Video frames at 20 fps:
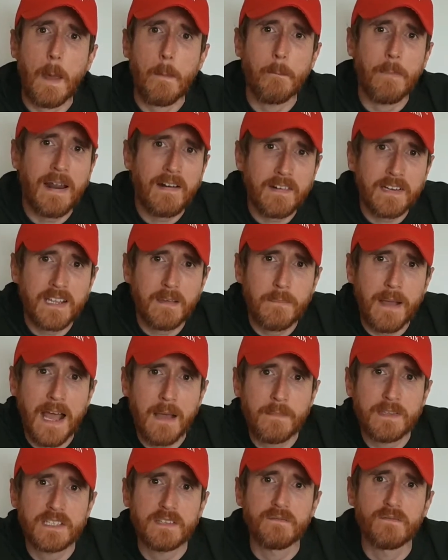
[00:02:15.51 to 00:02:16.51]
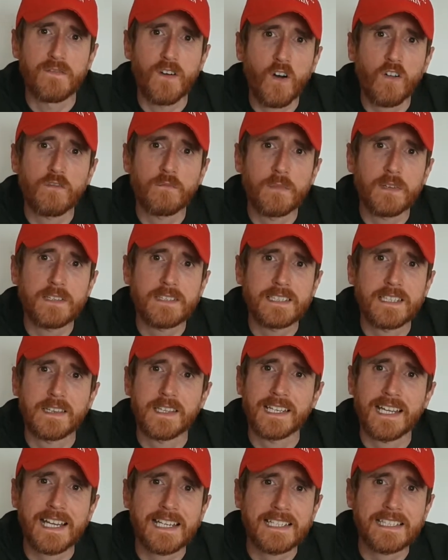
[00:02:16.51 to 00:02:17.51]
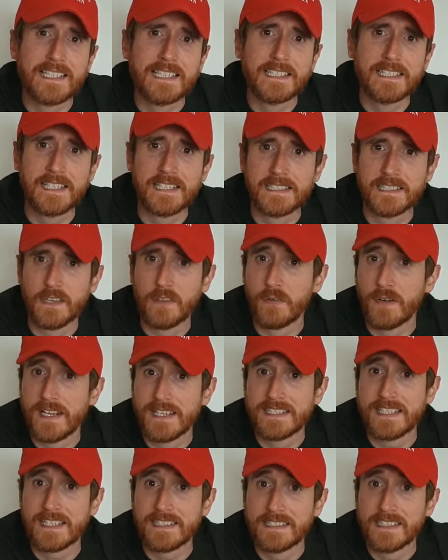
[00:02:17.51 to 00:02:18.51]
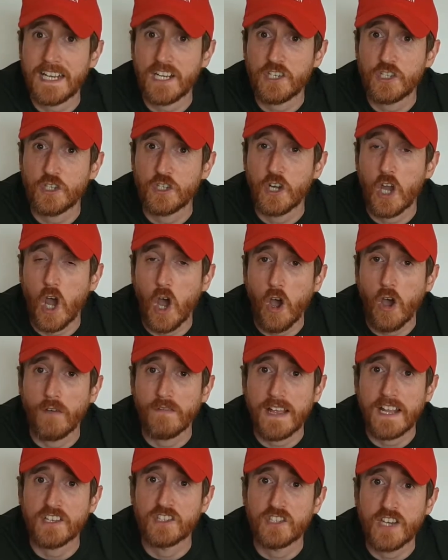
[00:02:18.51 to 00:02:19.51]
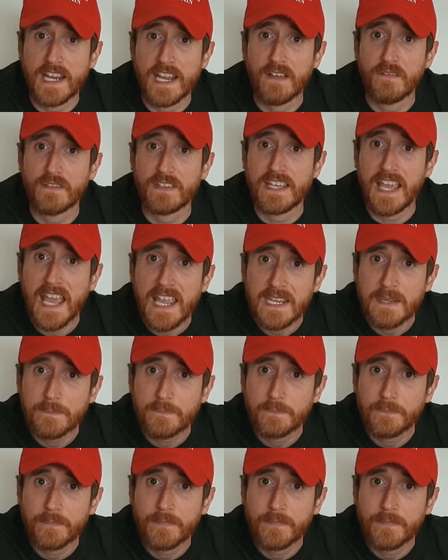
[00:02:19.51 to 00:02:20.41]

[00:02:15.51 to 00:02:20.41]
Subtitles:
Barack Obama's involvement in the 1963 assassination of JFK.